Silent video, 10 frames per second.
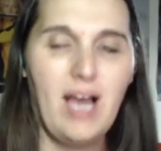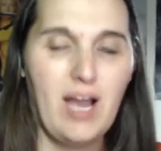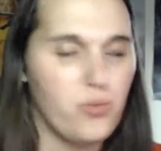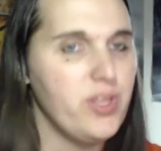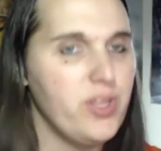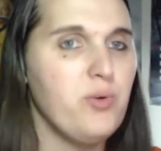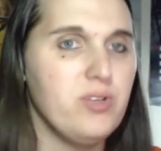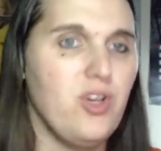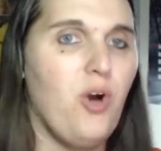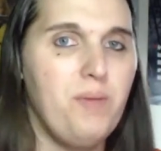I really
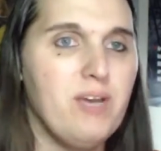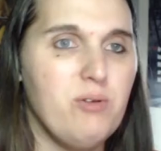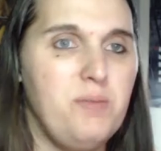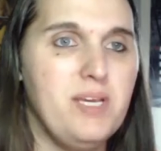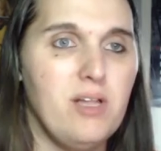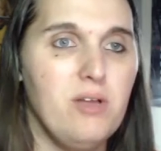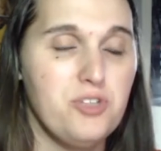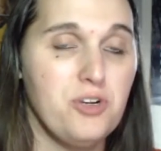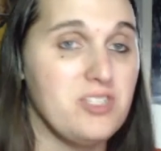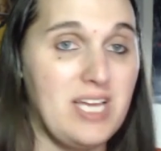was hoping it would be
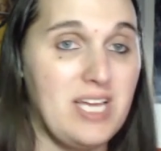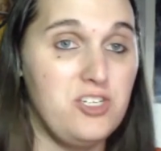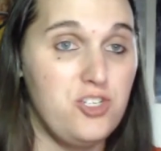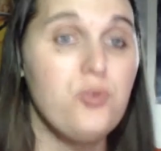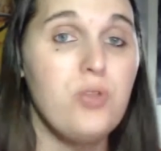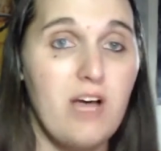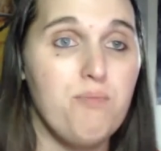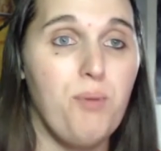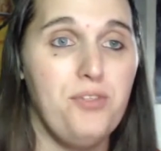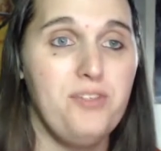closer because I do
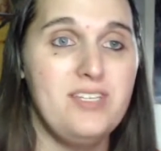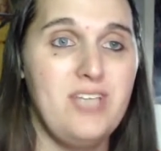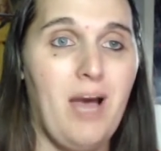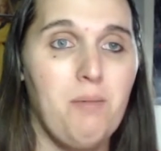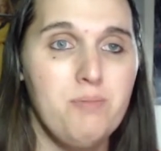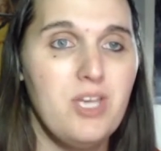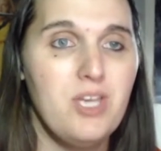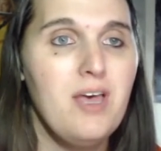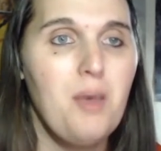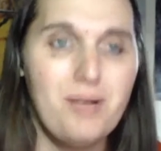love both of these albums,
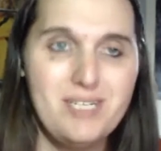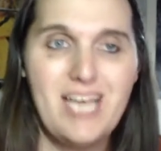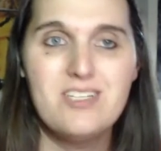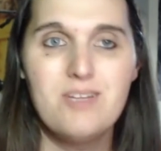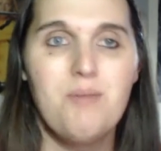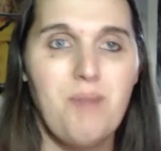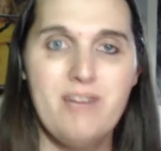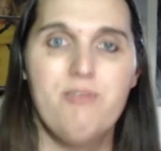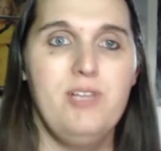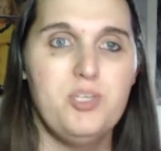but Testament
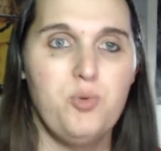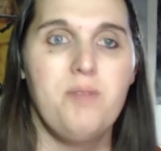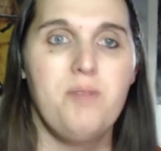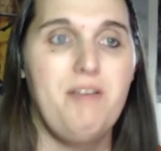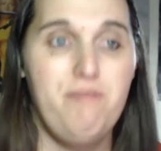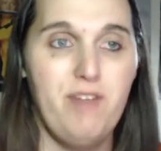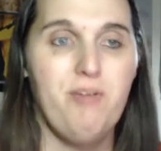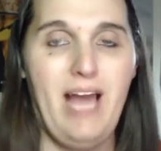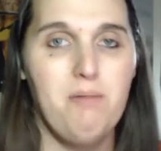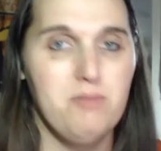might have released one of my
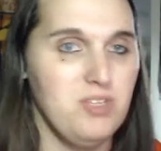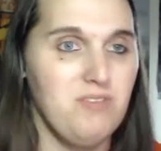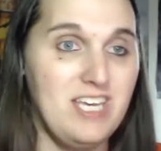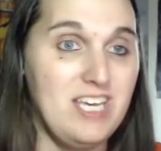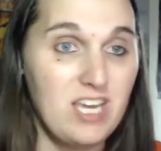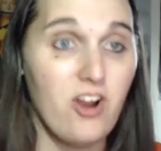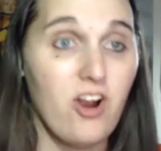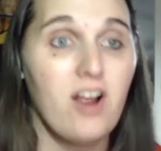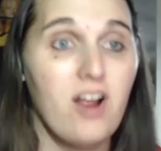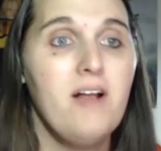favorite albums of the
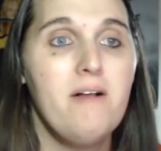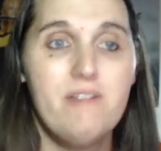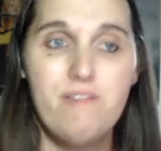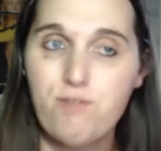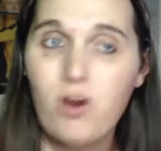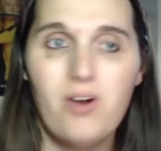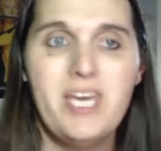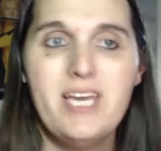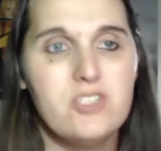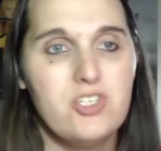year. For All
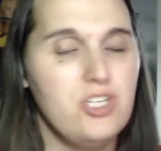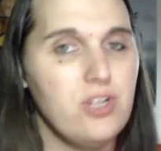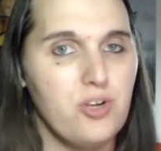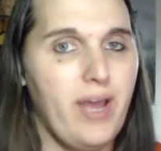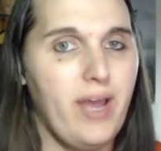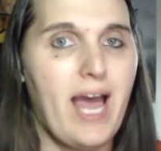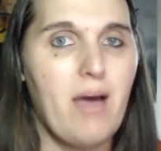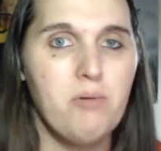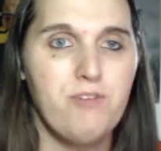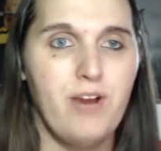Kings is still a great
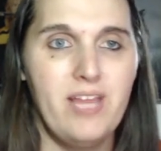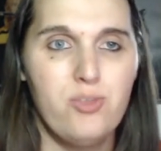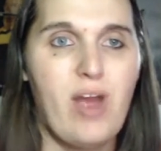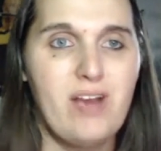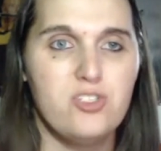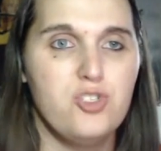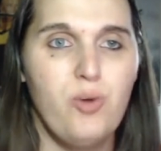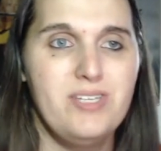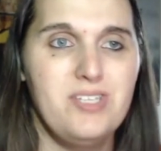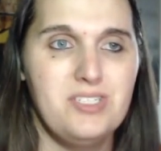album for Anthrax in
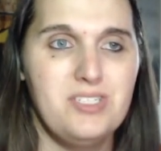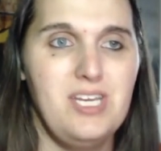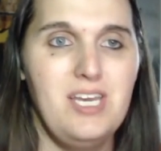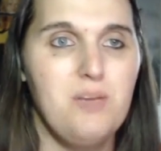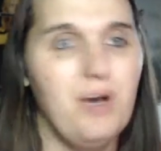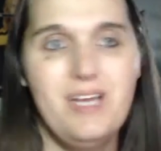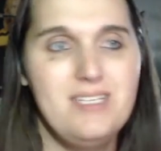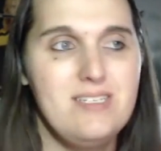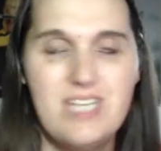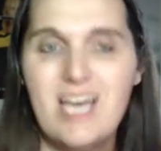2016,
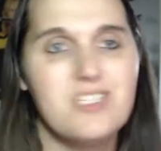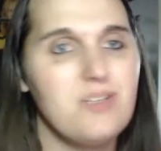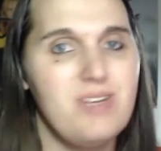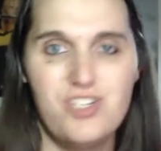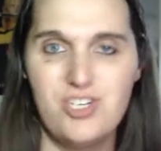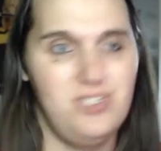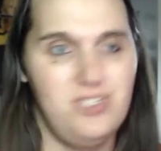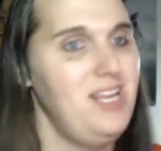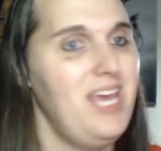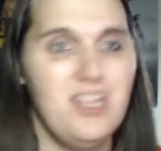but Testament
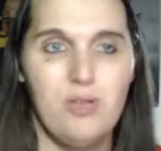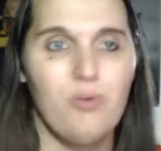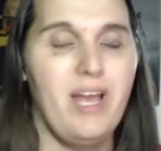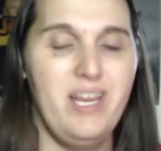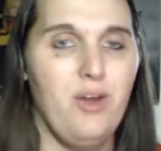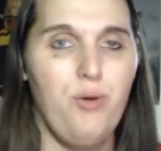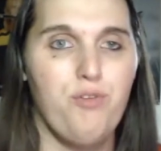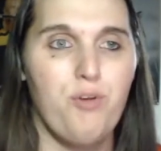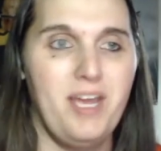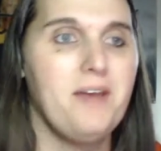just hit the right note
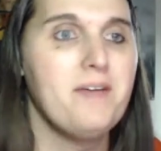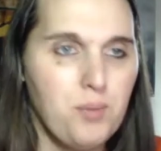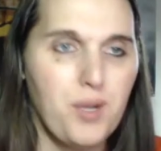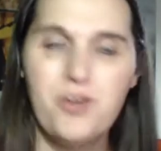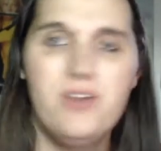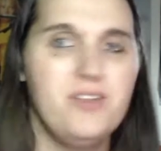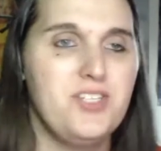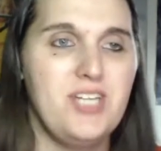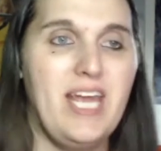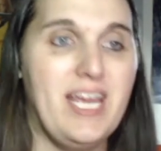for me. Brotherhood of
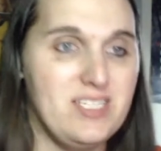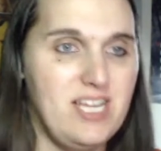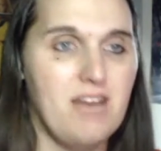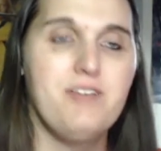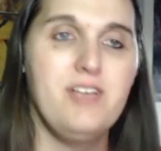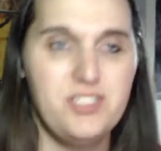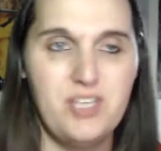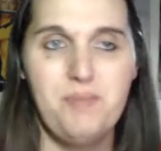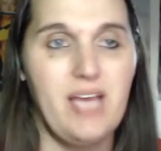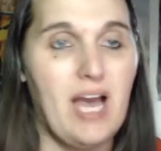the Snake is definitely
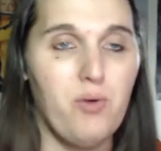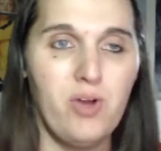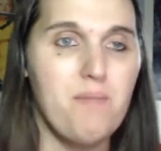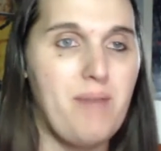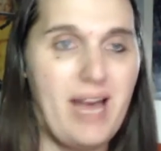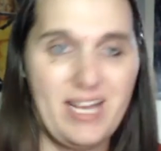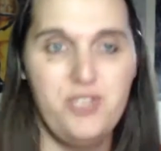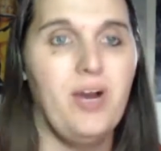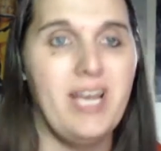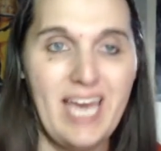something I will come back
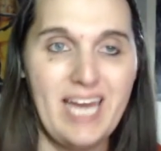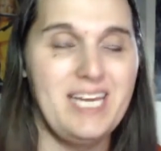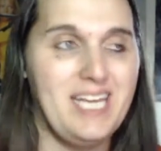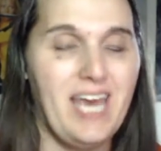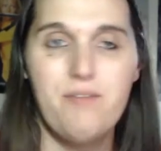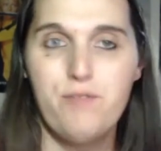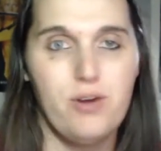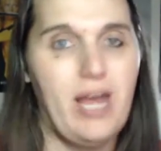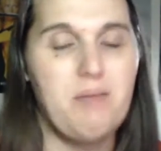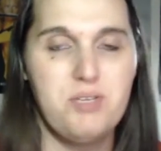to again and again
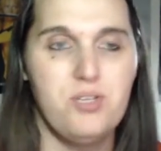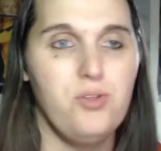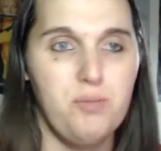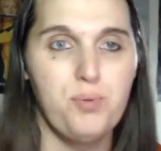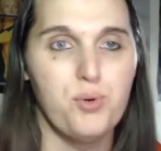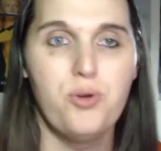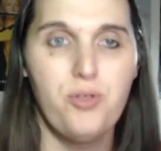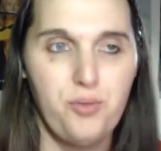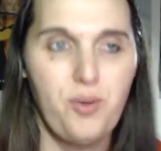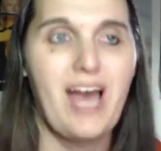for absolutely
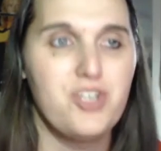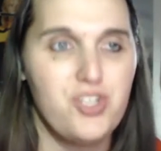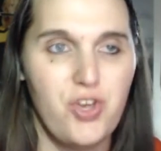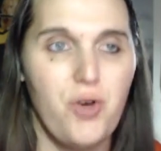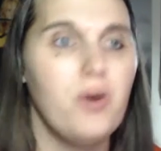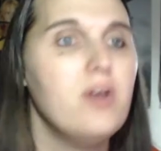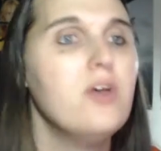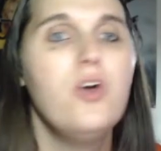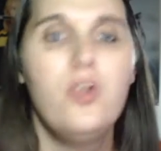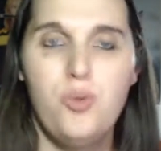brutal thrash. So
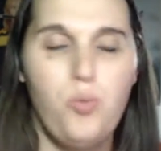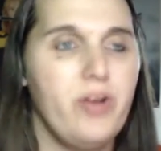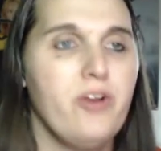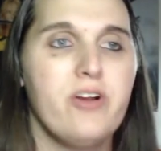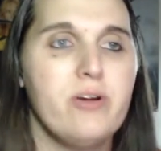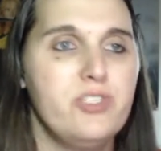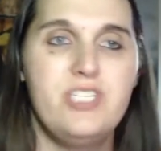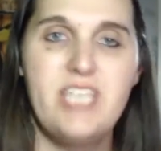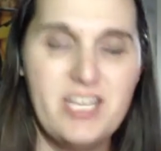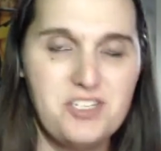the winner goes
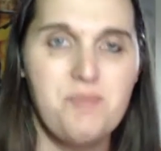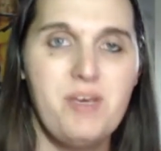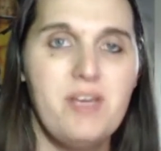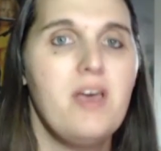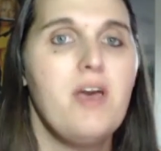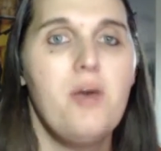to Testament.